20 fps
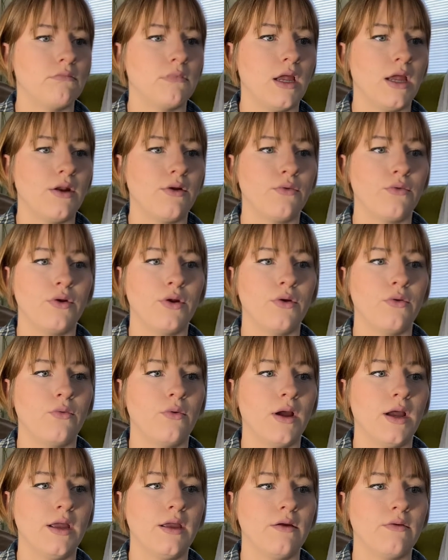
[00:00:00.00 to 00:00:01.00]
I don't know
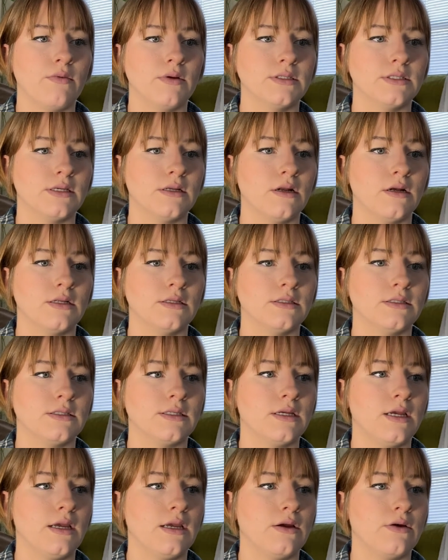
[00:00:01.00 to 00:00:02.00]
why it wasn't on
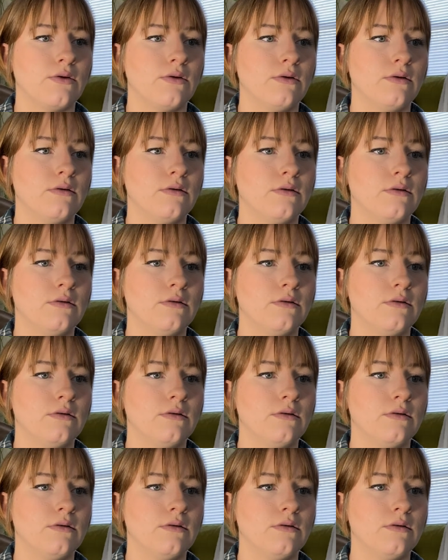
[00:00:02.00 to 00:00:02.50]
sale.